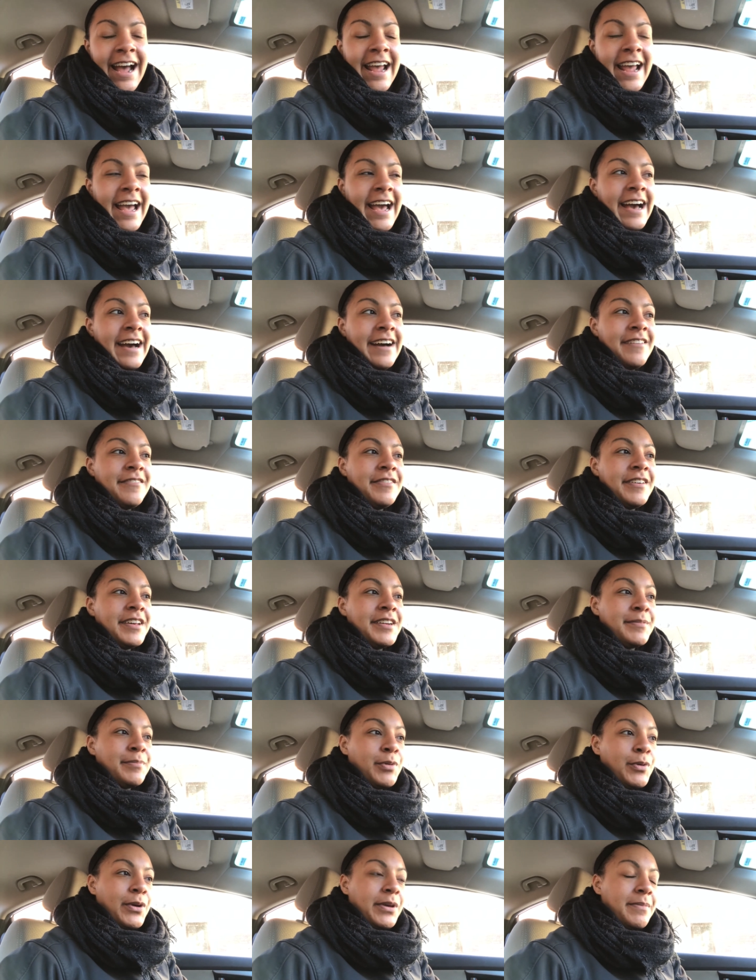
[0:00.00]
I have an
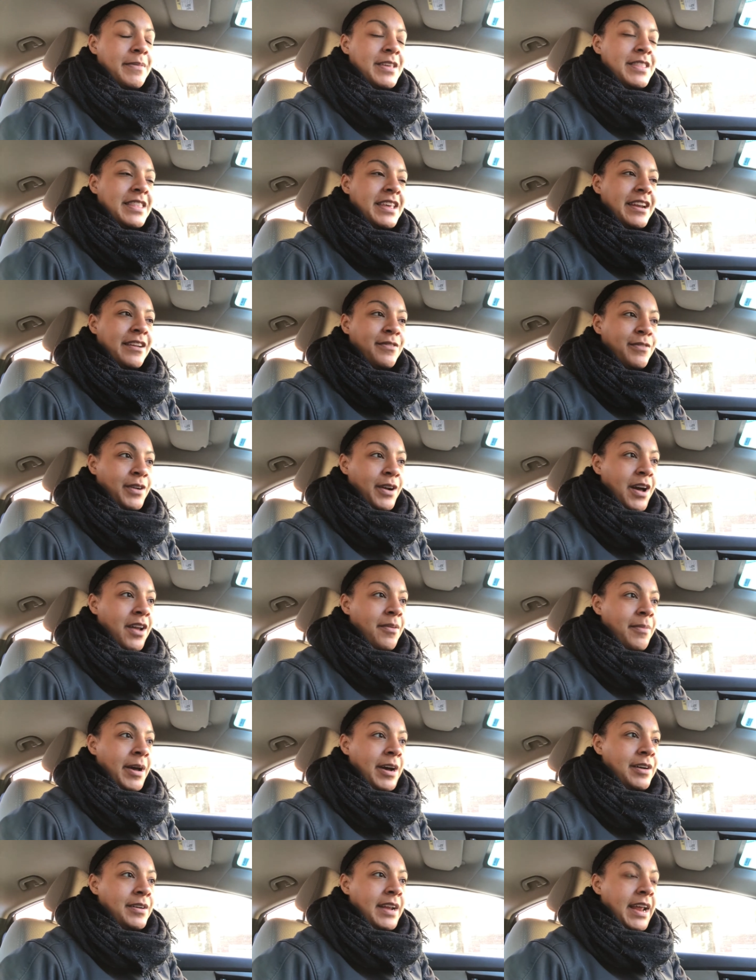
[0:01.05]
appointment that I forgot
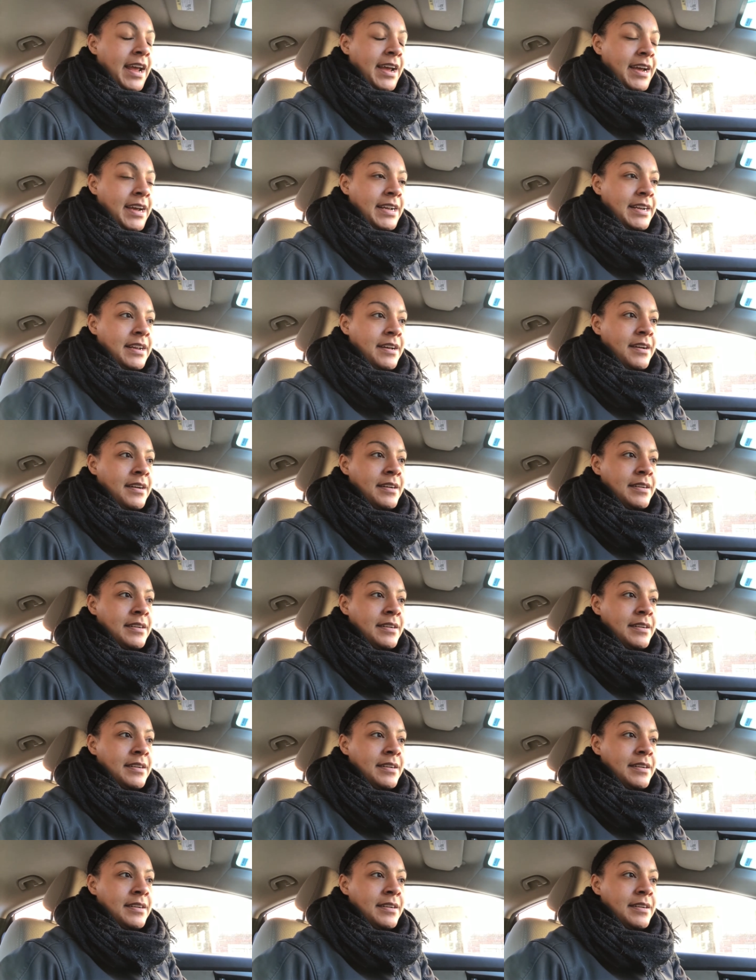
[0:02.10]
about at,